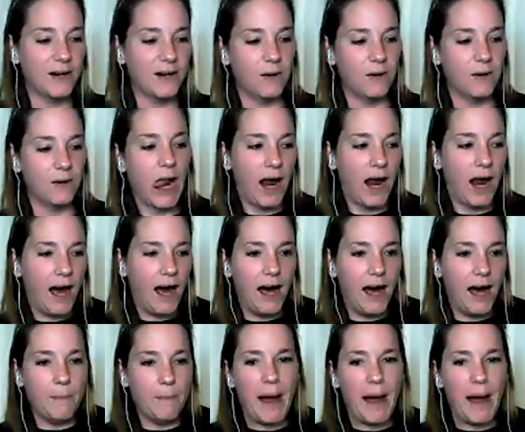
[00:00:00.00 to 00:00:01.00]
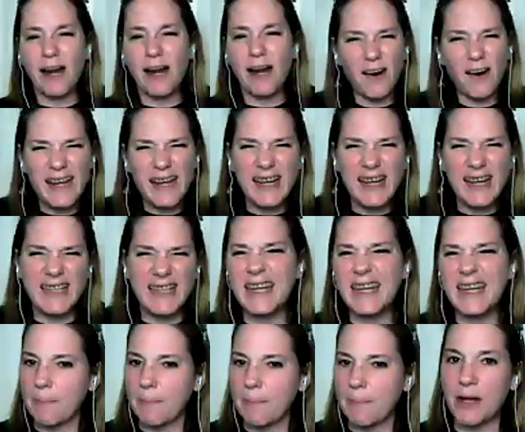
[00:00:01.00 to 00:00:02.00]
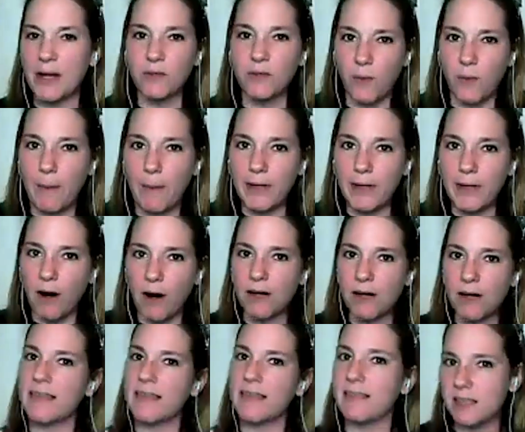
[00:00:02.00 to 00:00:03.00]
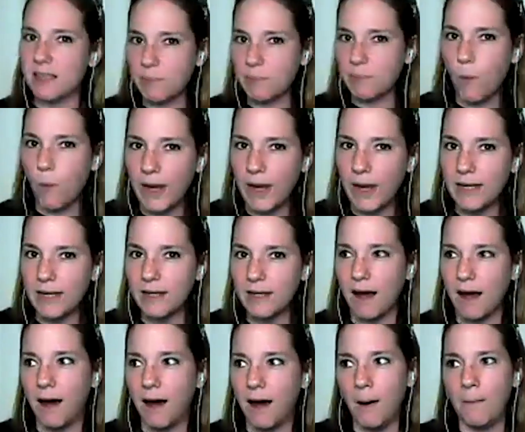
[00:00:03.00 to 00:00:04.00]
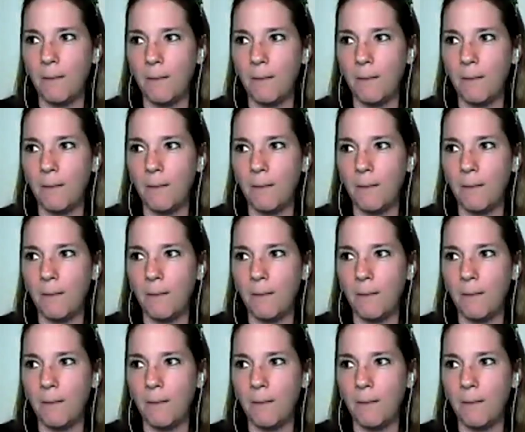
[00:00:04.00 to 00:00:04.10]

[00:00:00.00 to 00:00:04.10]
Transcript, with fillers: And so um, I had already attended a bunch of webinars at this point.